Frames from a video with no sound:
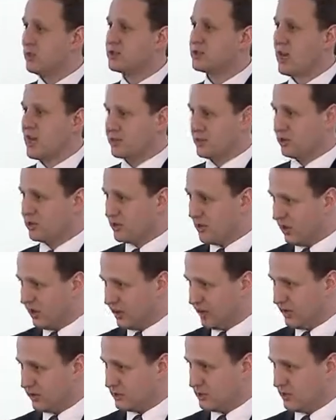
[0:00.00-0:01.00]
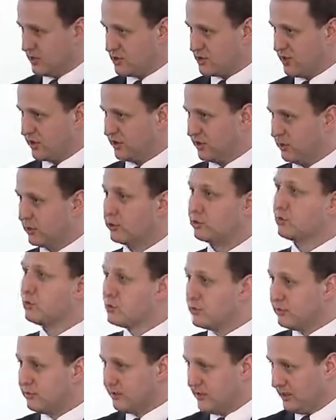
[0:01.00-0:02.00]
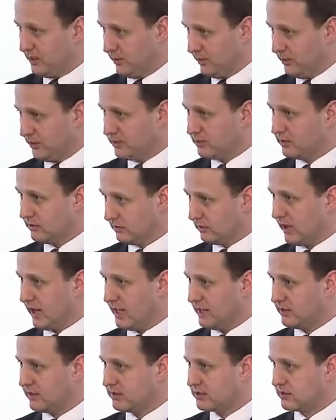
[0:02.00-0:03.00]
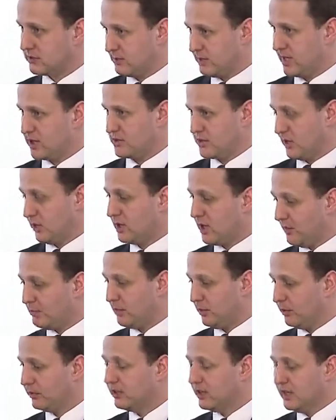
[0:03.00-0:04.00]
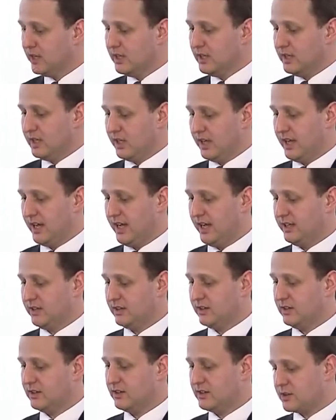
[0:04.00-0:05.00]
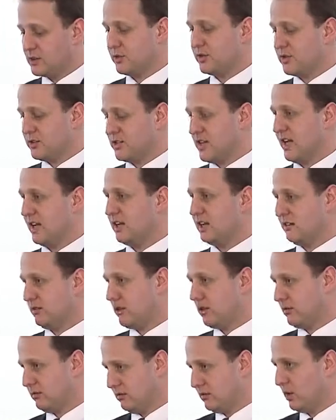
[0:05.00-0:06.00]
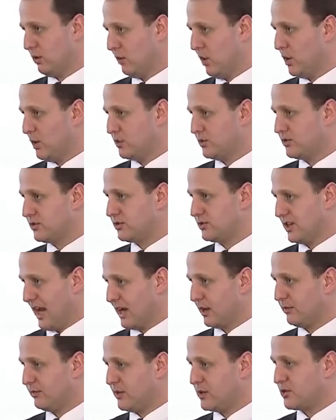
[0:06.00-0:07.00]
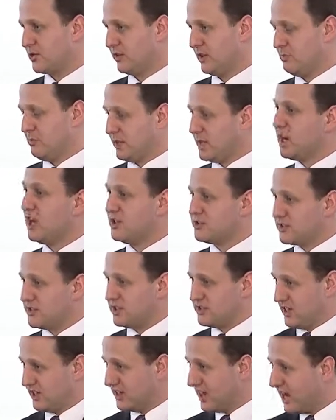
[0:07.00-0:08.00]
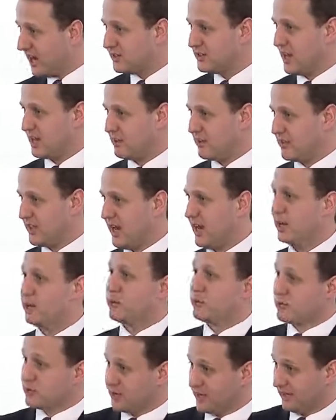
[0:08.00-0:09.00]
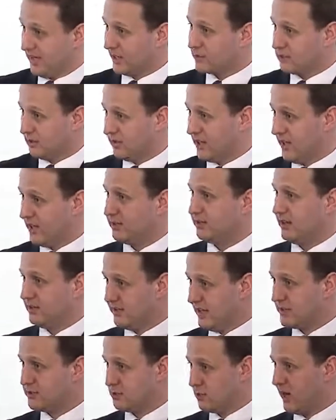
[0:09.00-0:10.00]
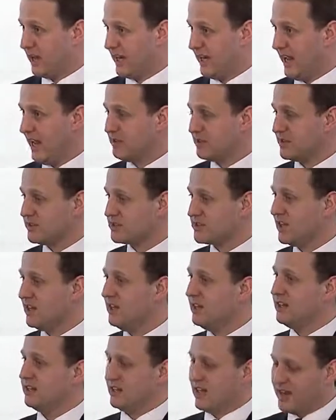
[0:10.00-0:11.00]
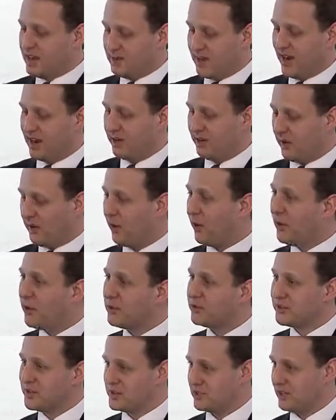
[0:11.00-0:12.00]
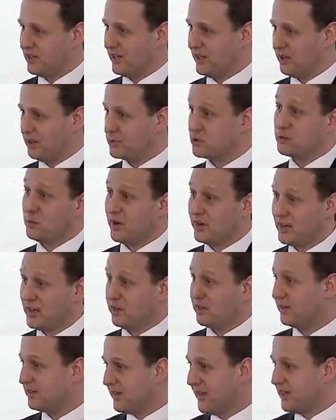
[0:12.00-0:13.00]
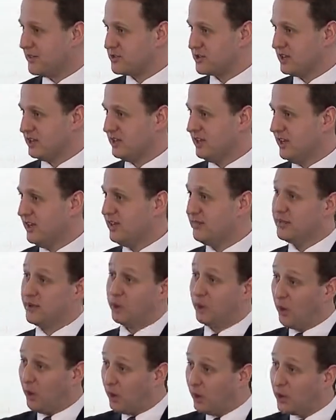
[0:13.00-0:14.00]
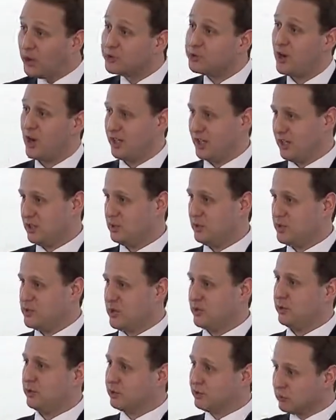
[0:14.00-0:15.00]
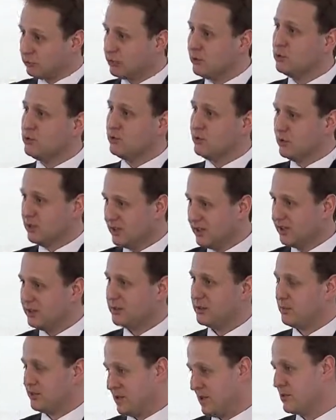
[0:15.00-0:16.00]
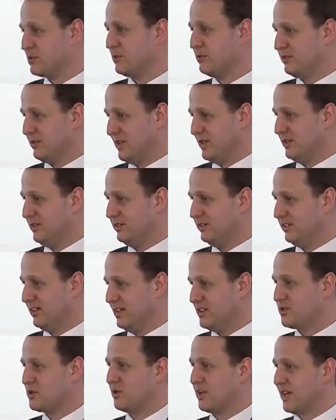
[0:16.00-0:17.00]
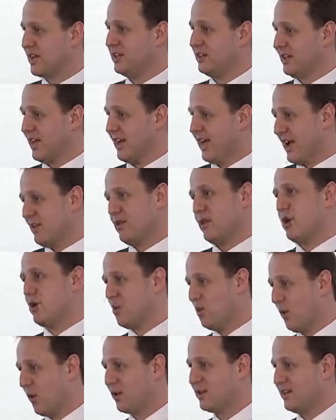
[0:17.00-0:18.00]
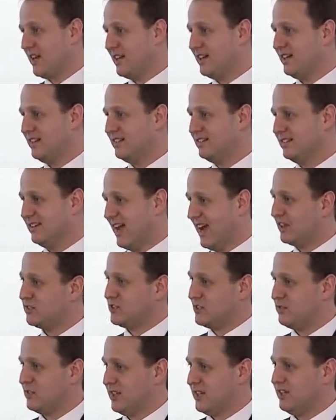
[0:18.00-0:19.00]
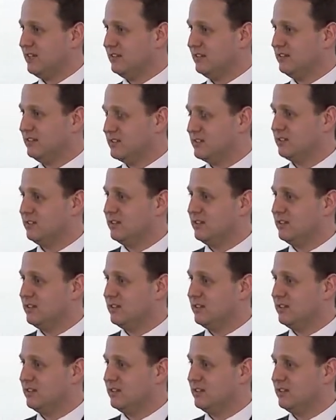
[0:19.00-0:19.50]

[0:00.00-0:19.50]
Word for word: and those guys are talking to each other through the field, right, because they're coupled. And so the zinc corrodes sacrificially because it is in contact with the iron through the electrolyte, right? That's why it happens. Now you've got all these layers, 20 or 1,000, they're all talking to each other through the potential field, and so they can like have a coordinated activity.